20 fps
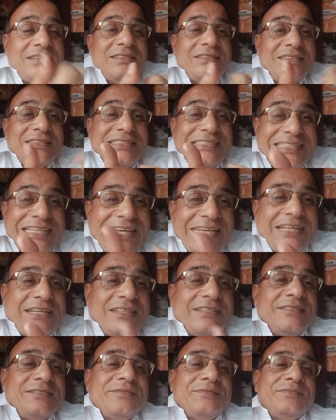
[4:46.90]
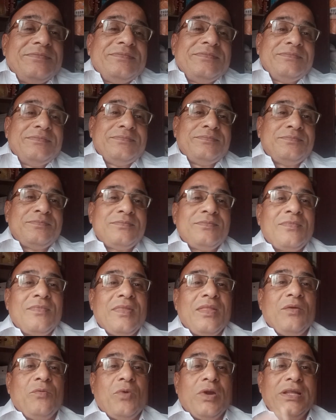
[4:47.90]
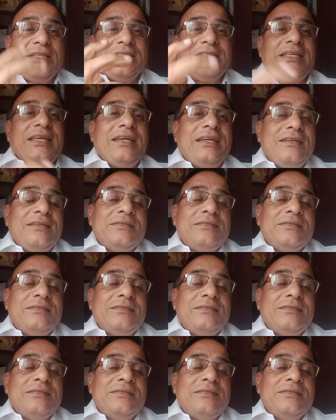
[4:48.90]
Seek. What is seek?